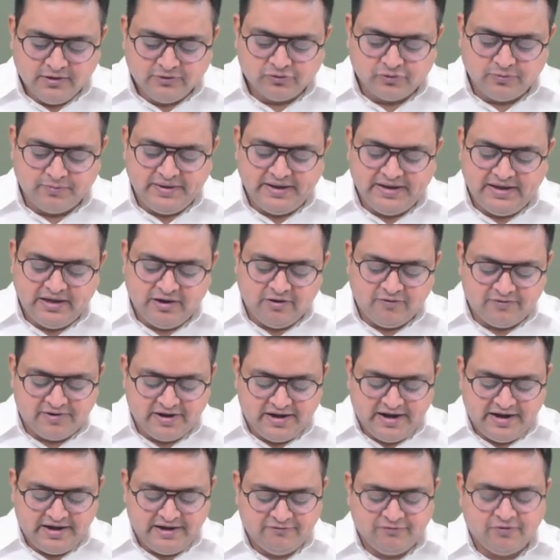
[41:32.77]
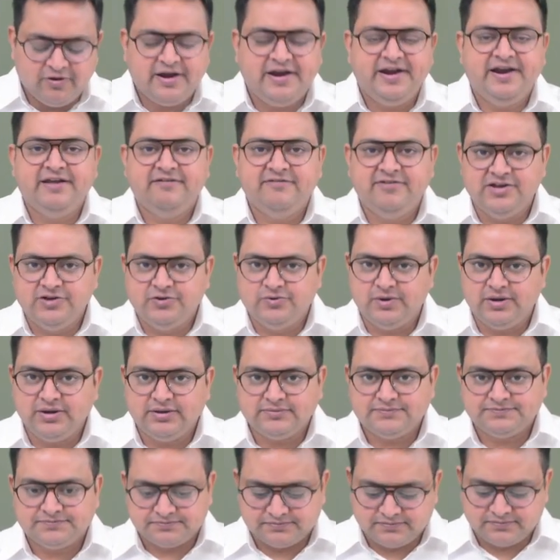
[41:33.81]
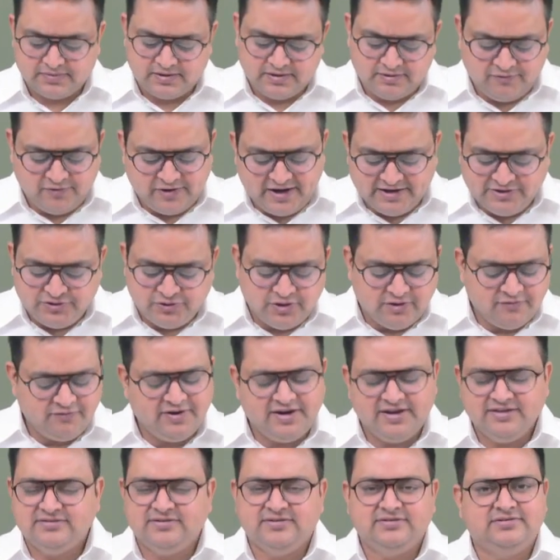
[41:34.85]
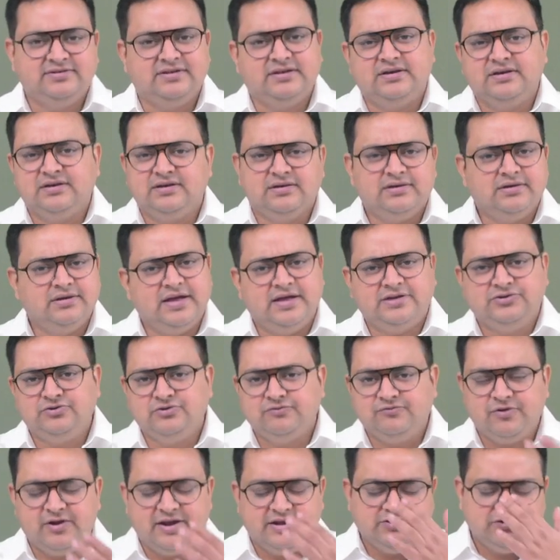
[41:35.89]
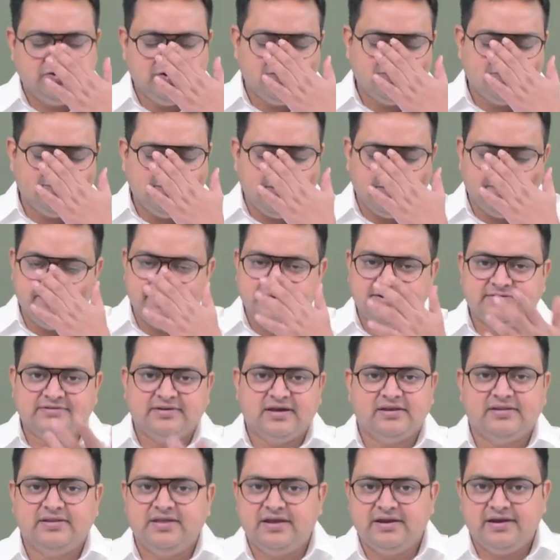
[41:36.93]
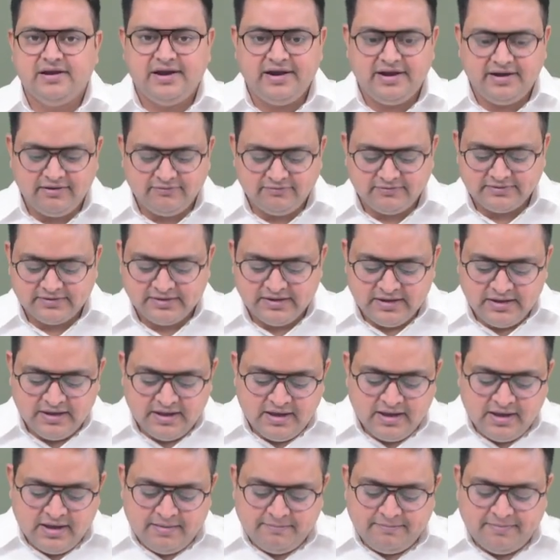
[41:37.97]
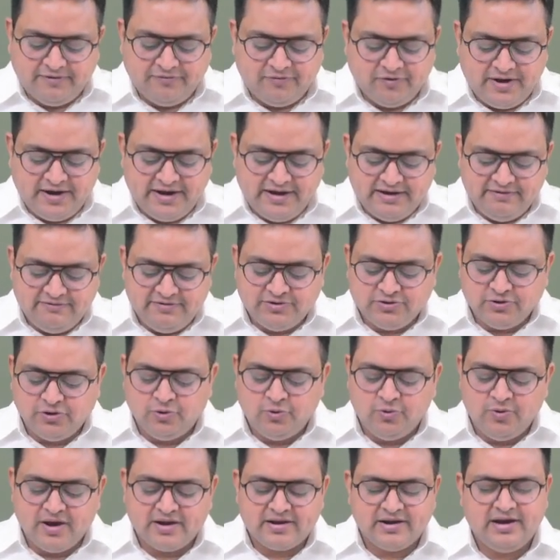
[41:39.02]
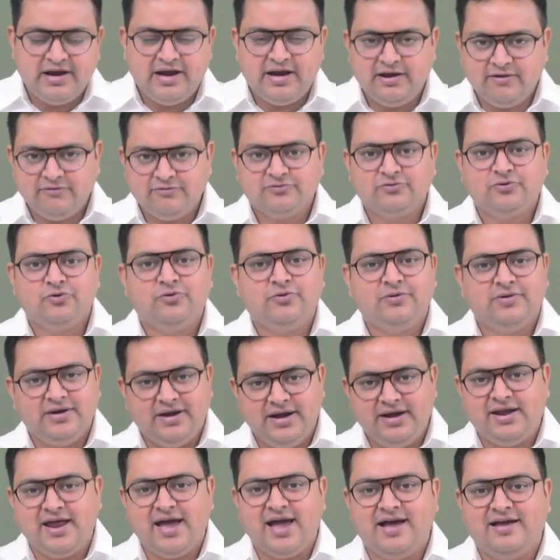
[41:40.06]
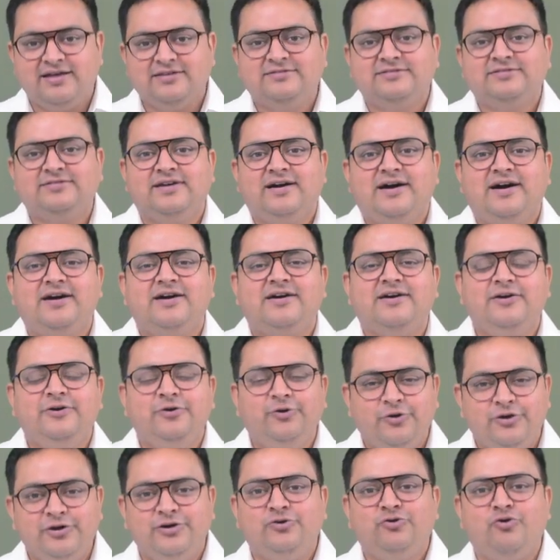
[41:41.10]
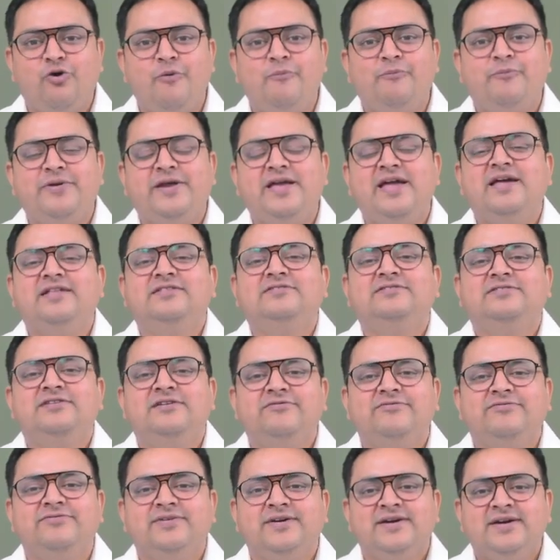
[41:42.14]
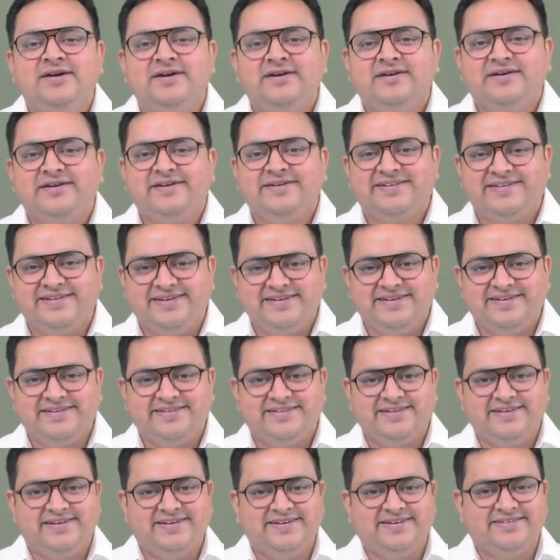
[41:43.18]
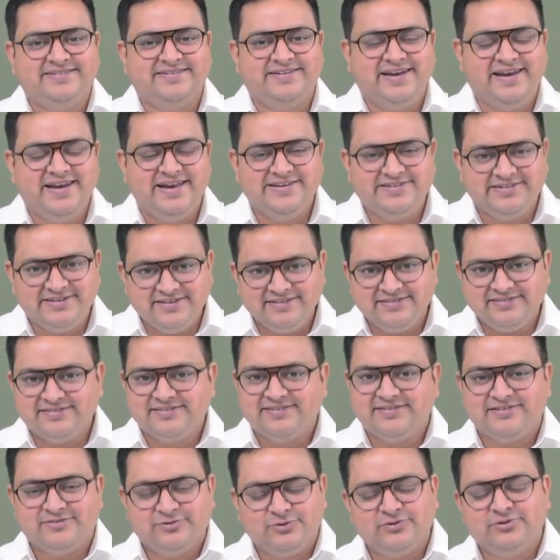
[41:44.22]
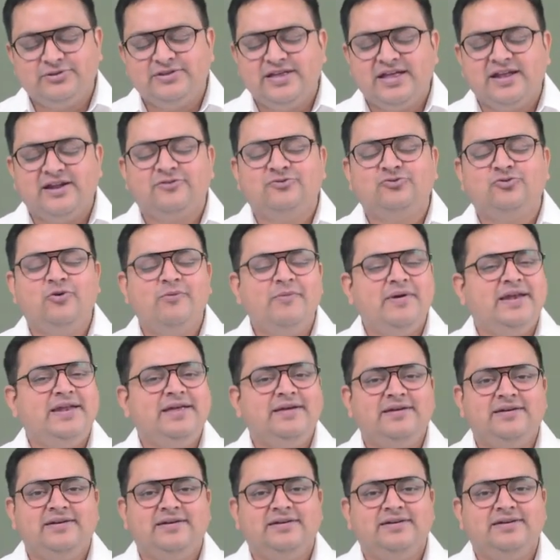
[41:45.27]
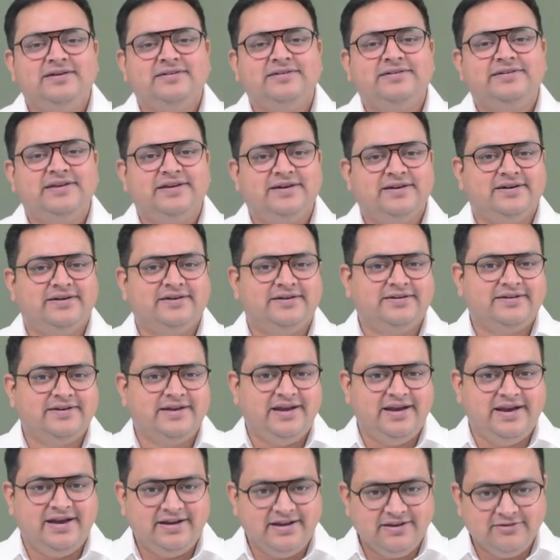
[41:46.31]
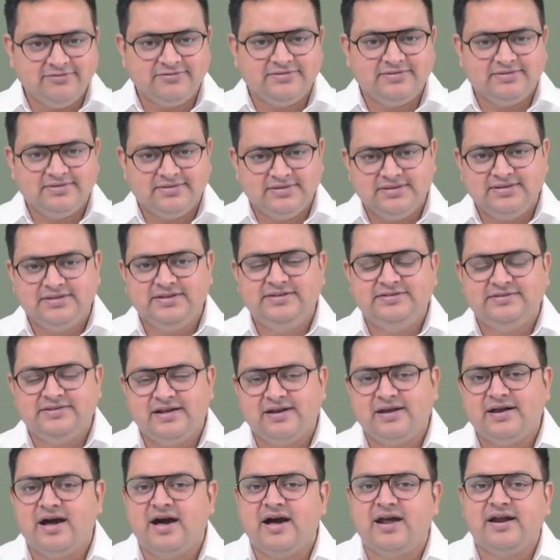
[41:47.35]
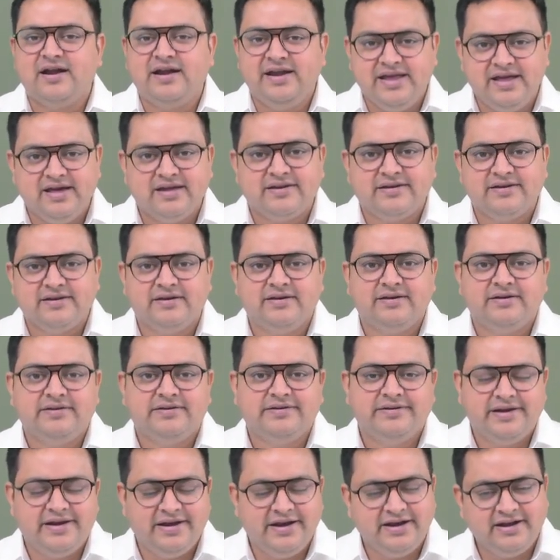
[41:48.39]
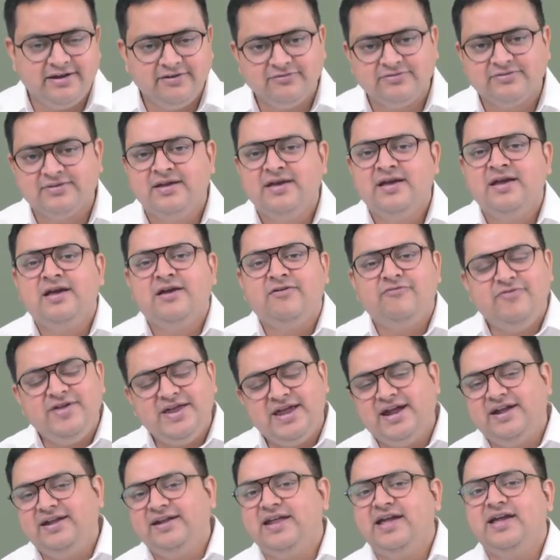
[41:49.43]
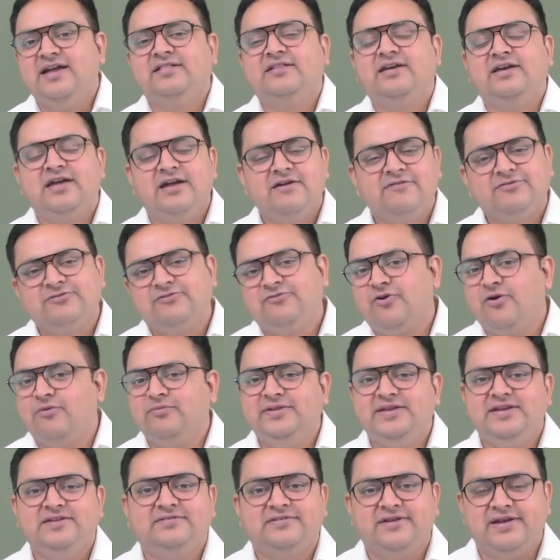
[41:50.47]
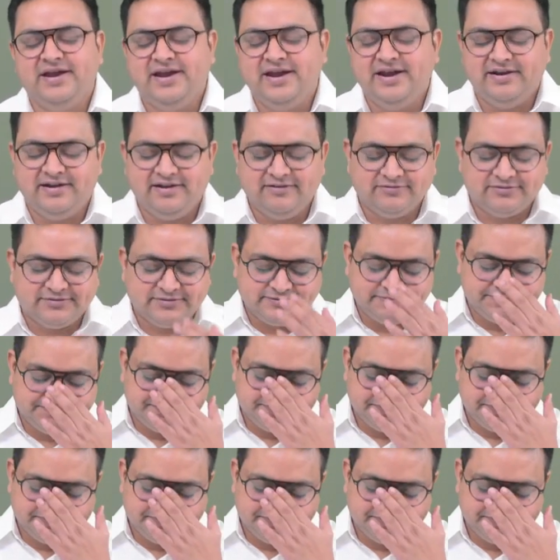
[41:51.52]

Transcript: So meaning of relative for individual, for HUF it is easy. For HUF members are their relatives. But for individual, who are relatives? So it has a good comprehensive relations. So there are so many relatives. These are our near relatives. We can take the gift from these relatives.